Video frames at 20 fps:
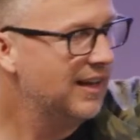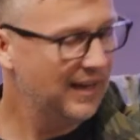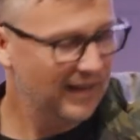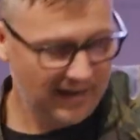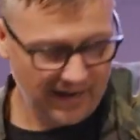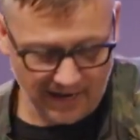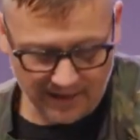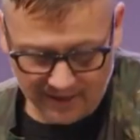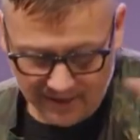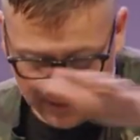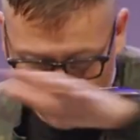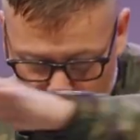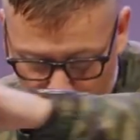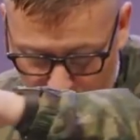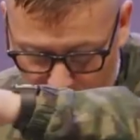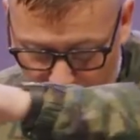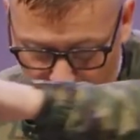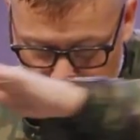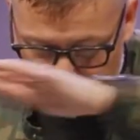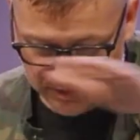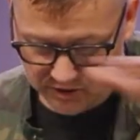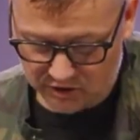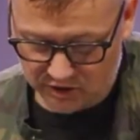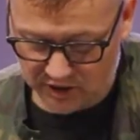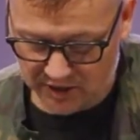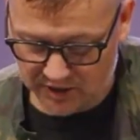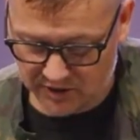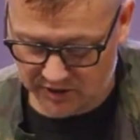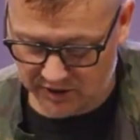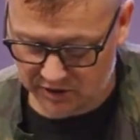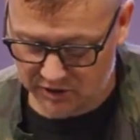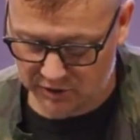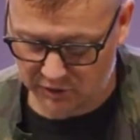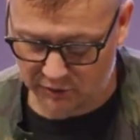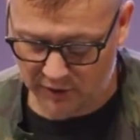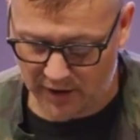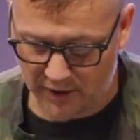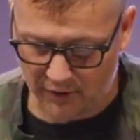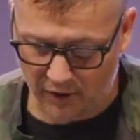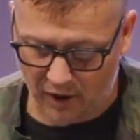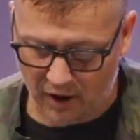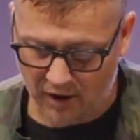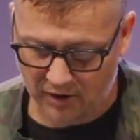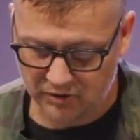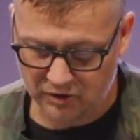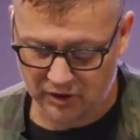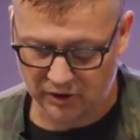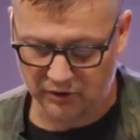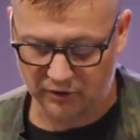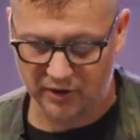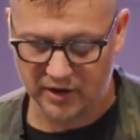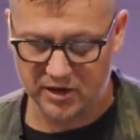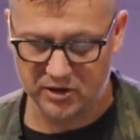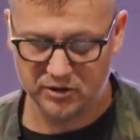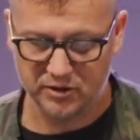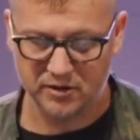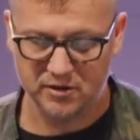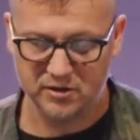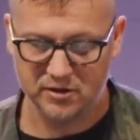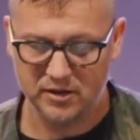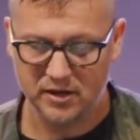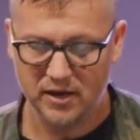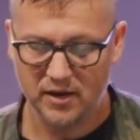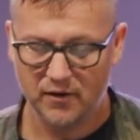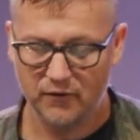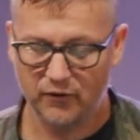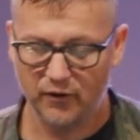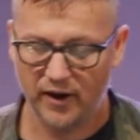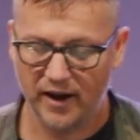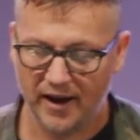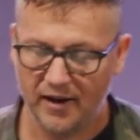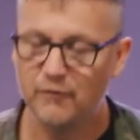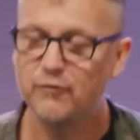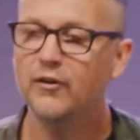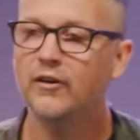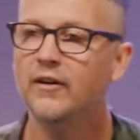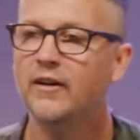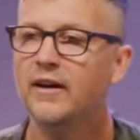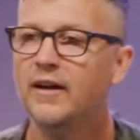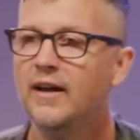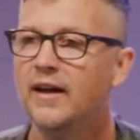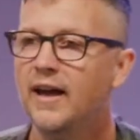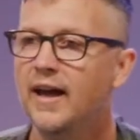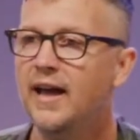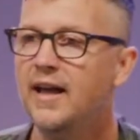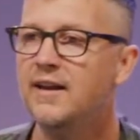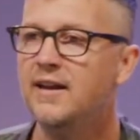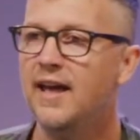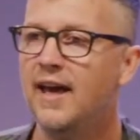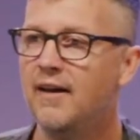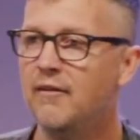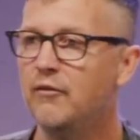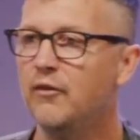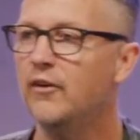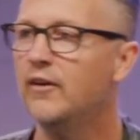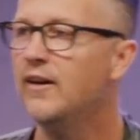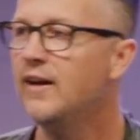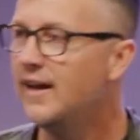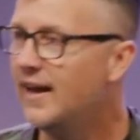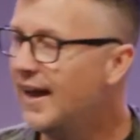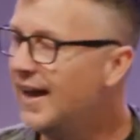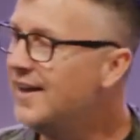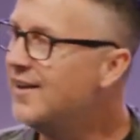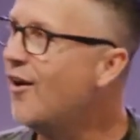and in Christ Jesus throughout all generations, forever and ever." And